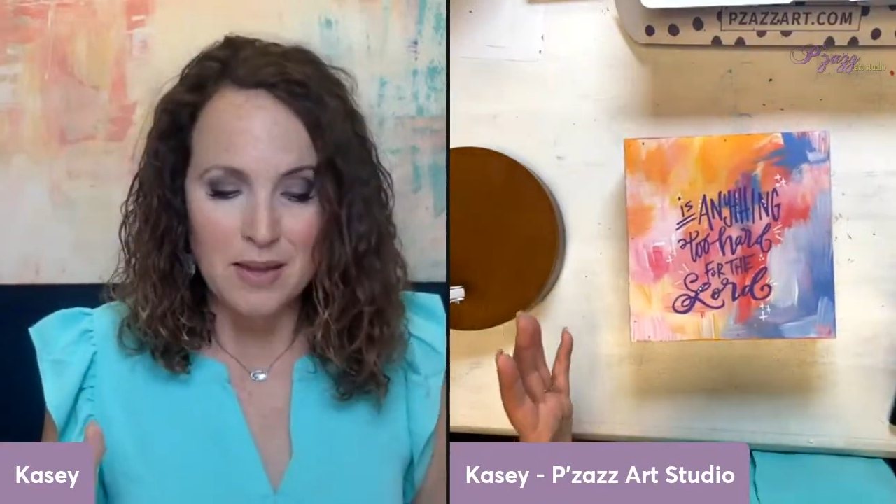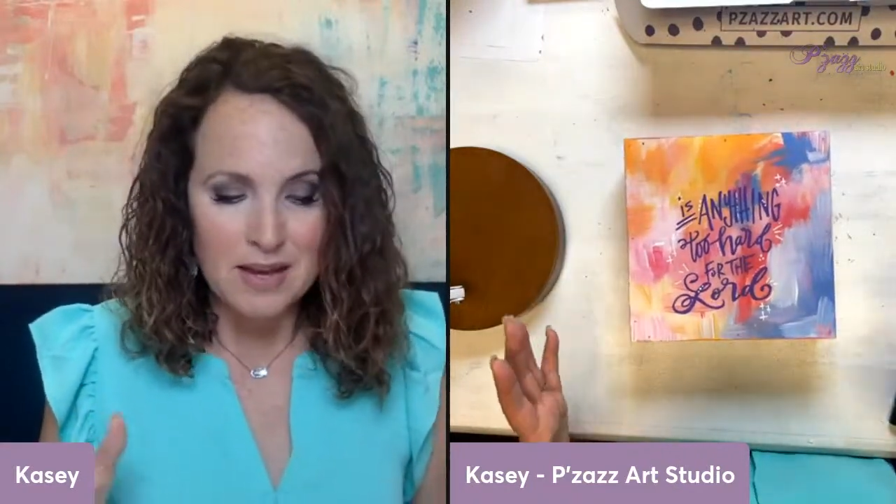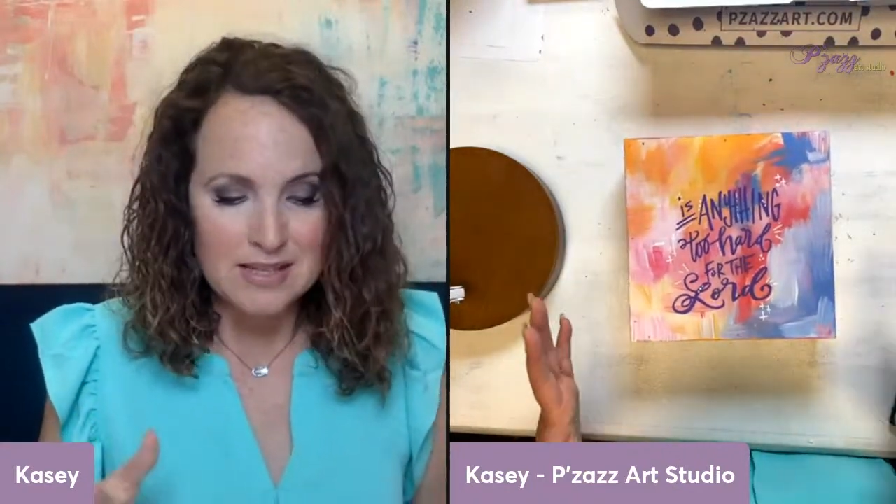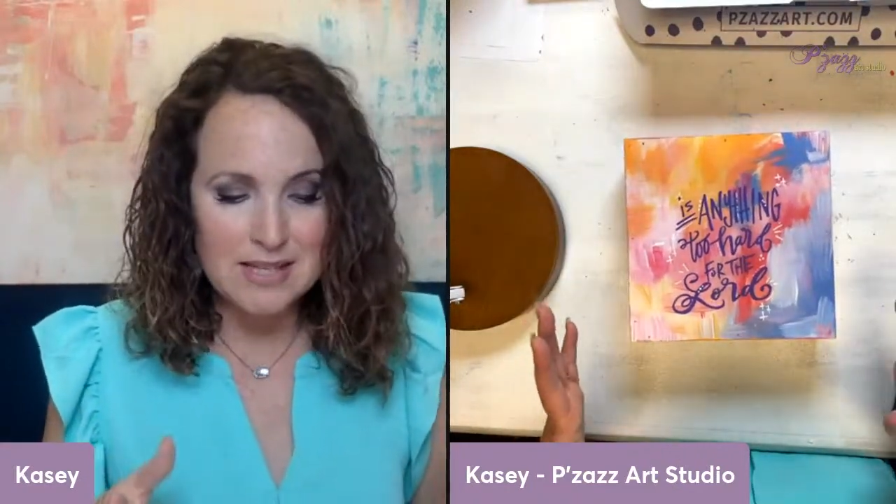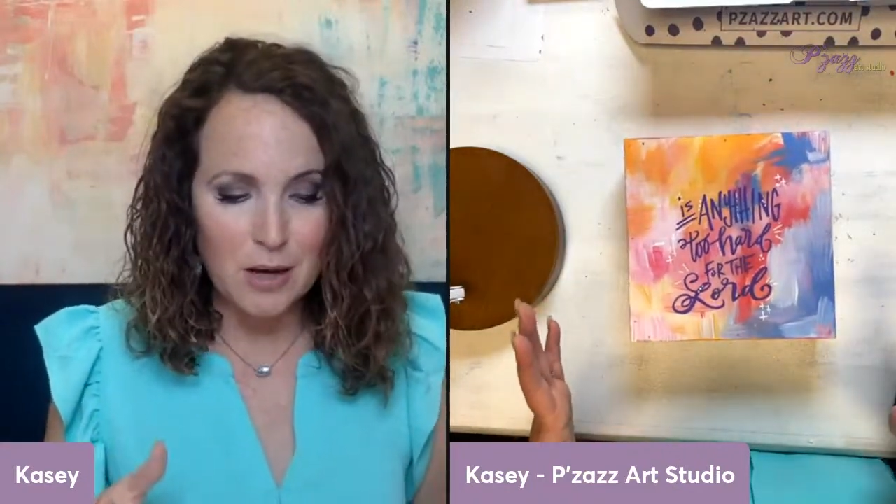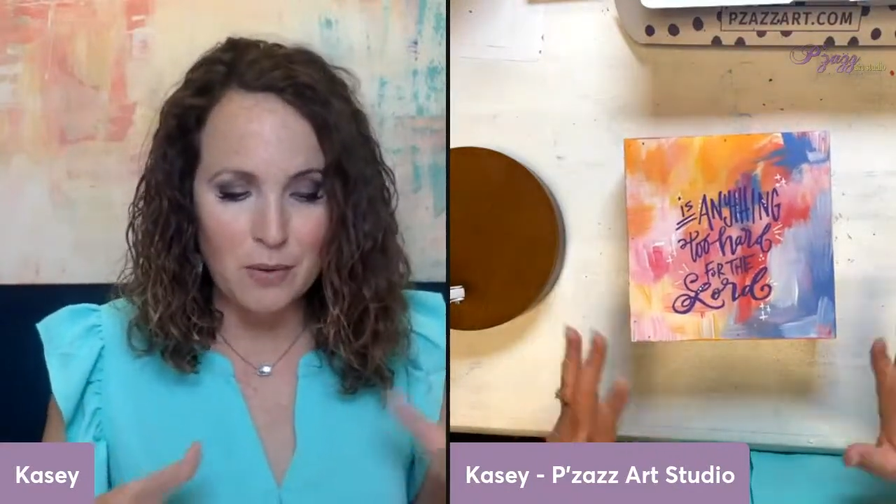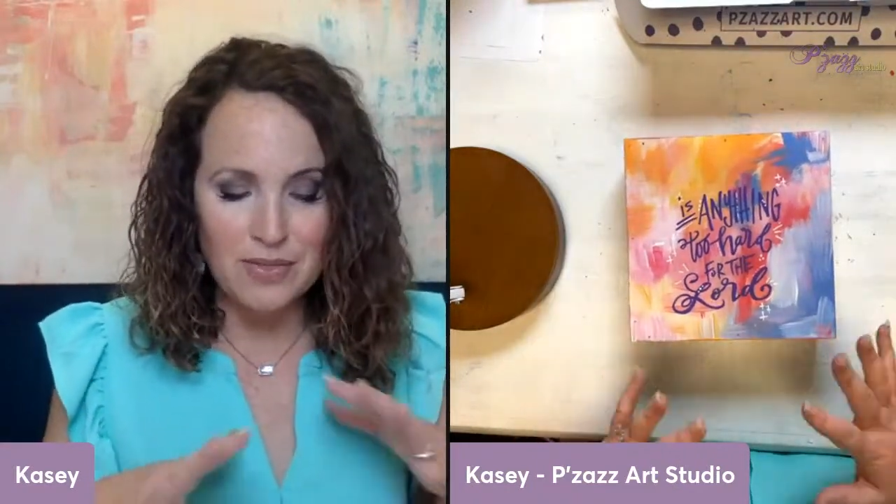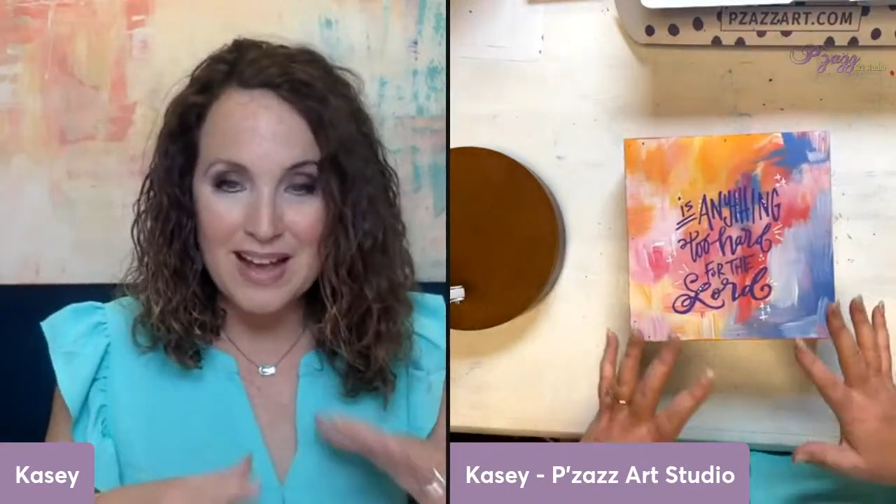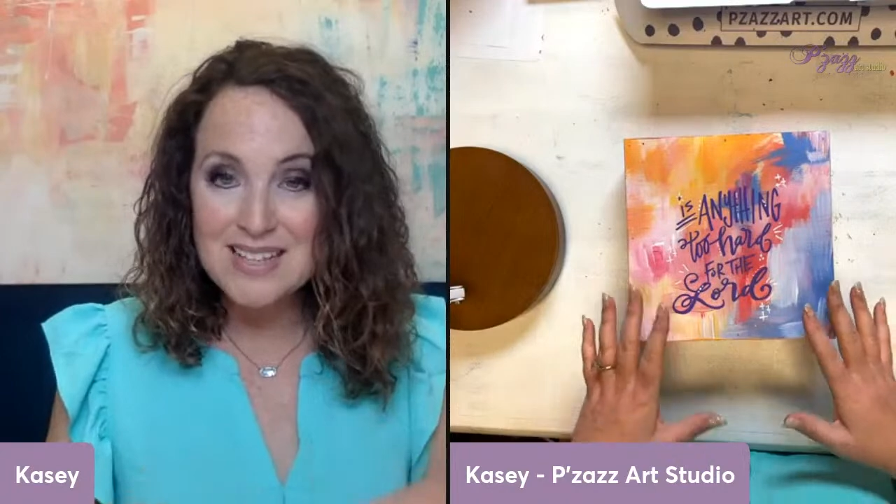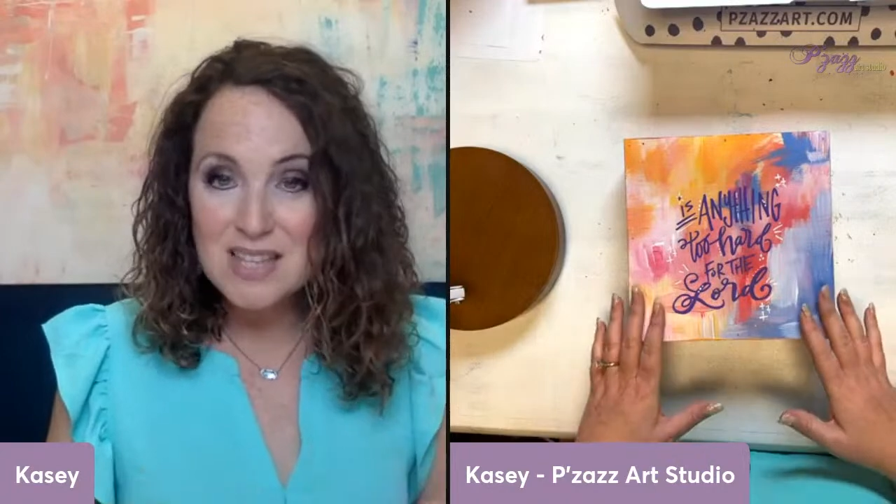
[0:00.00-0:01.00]
So
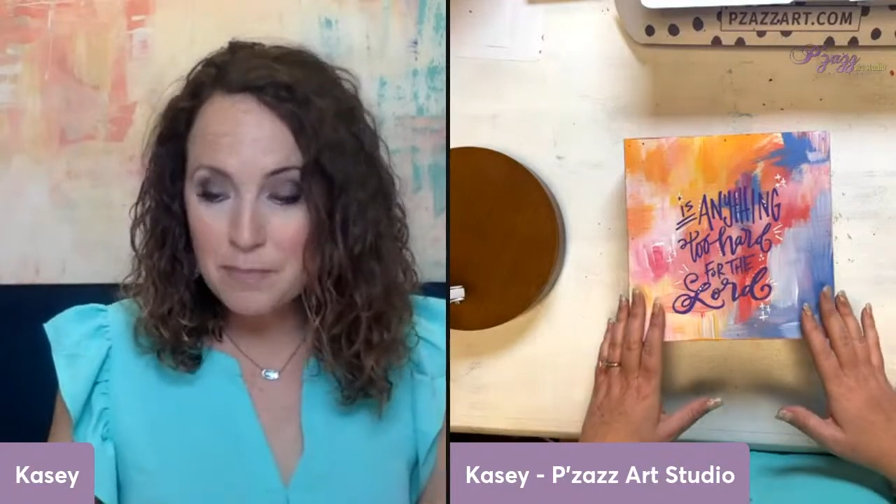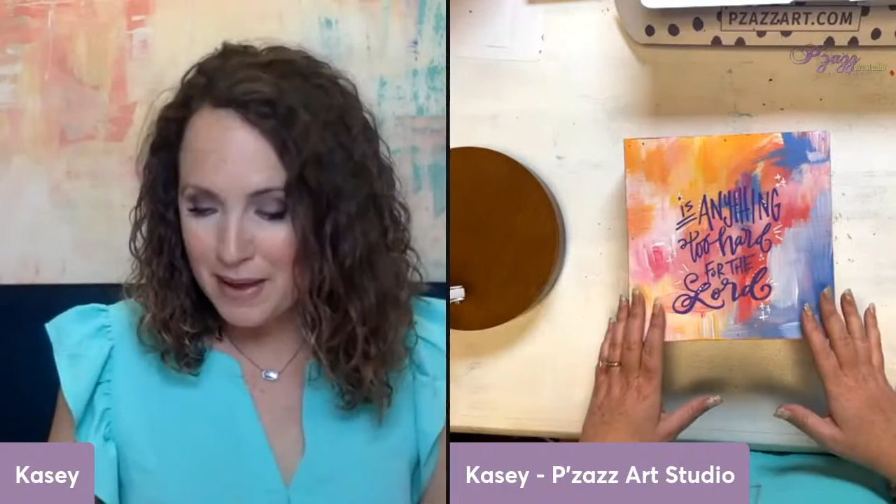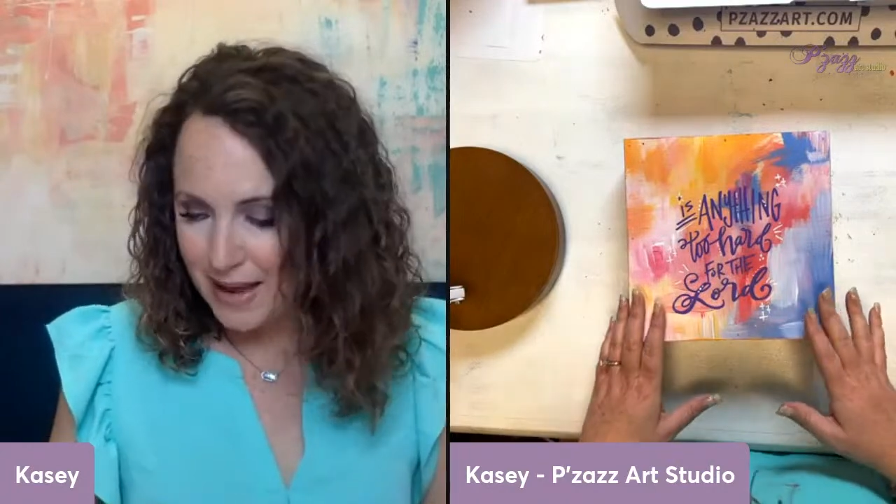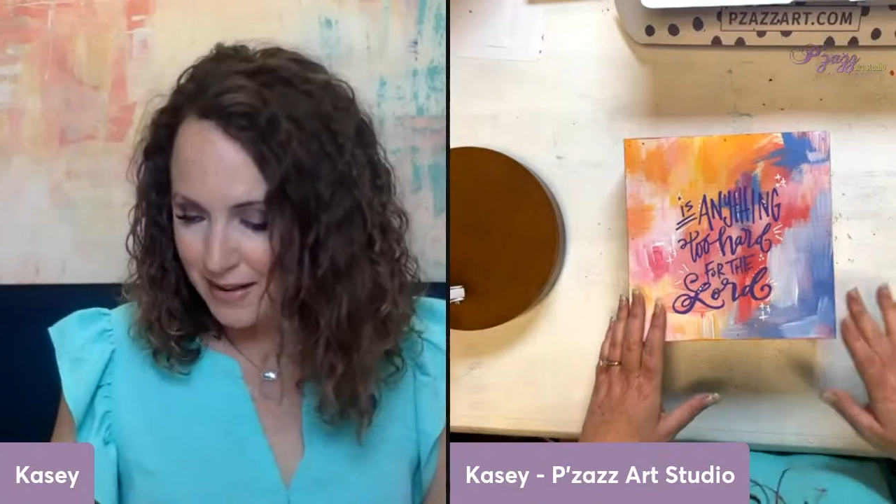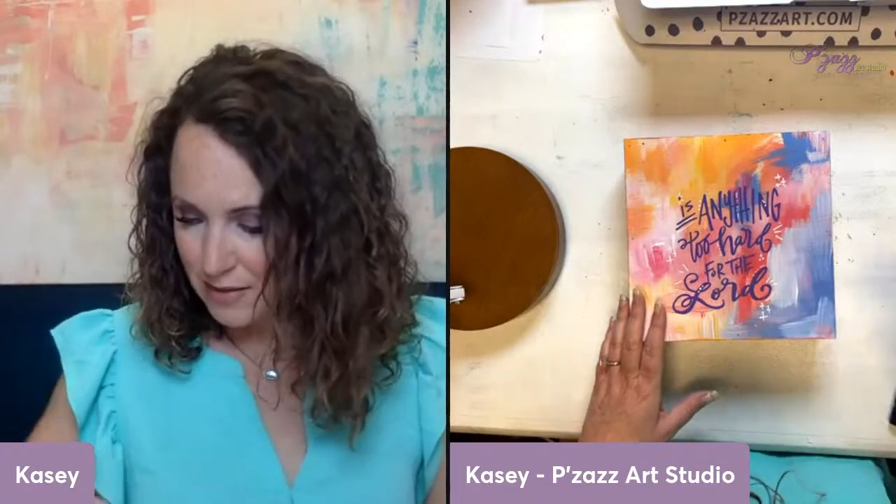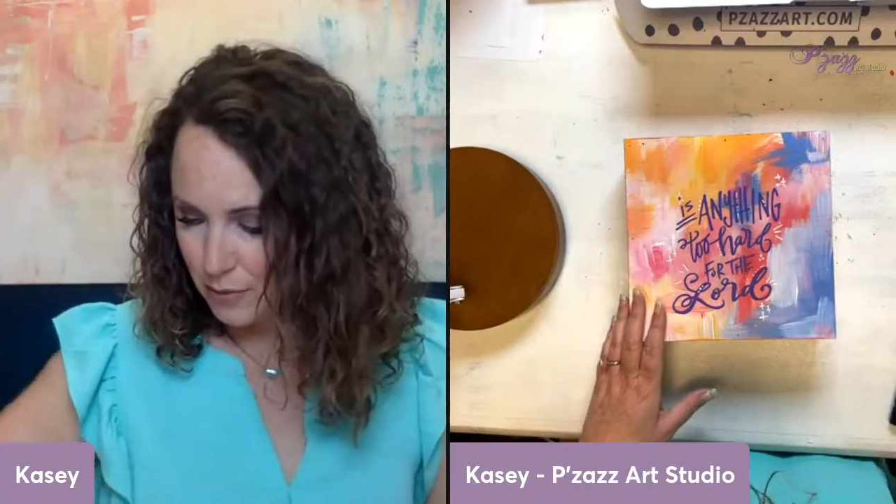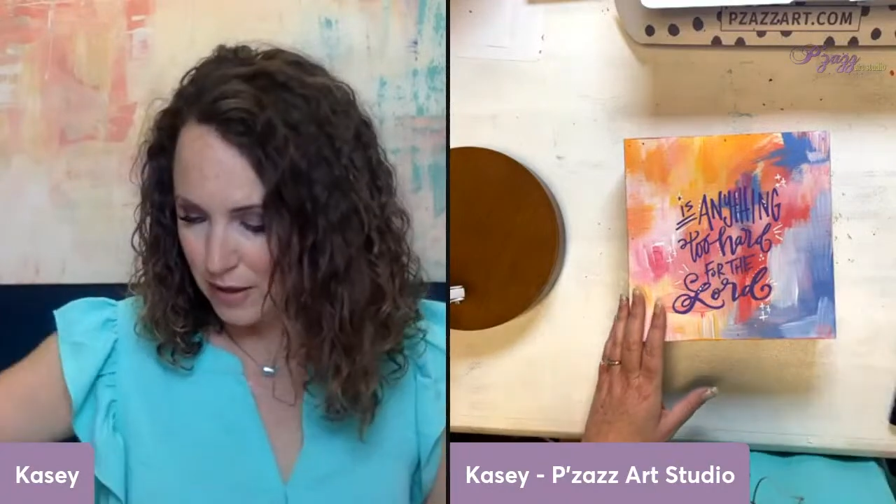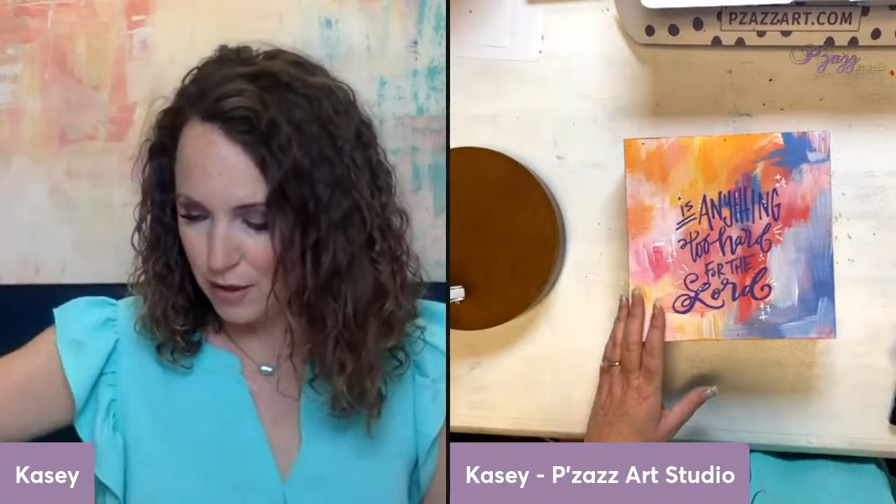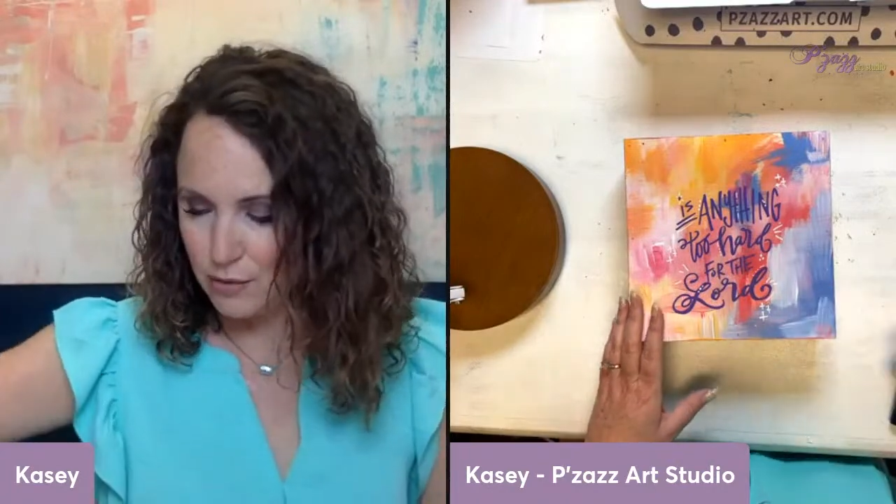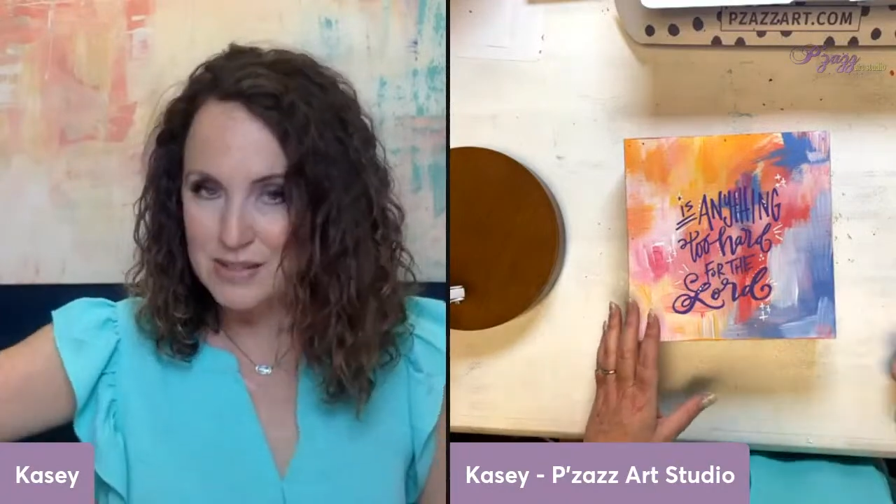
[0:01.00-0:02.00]
that's the paint that we
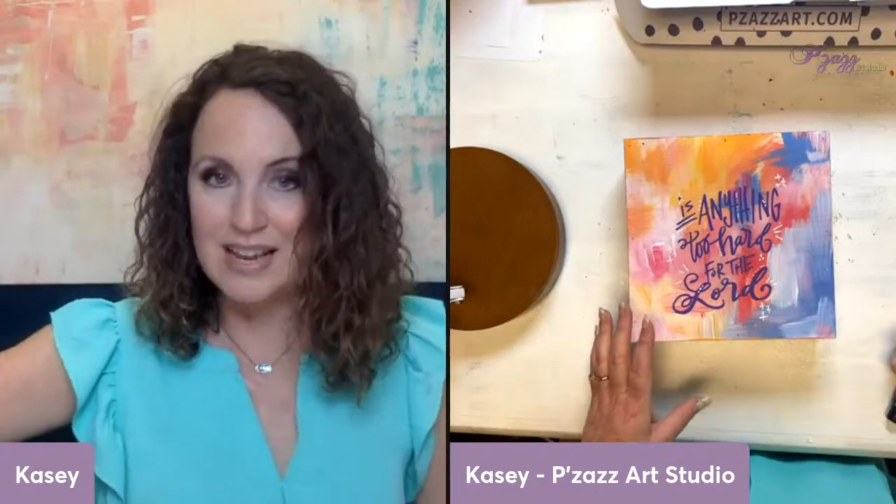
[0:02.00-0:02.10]
used.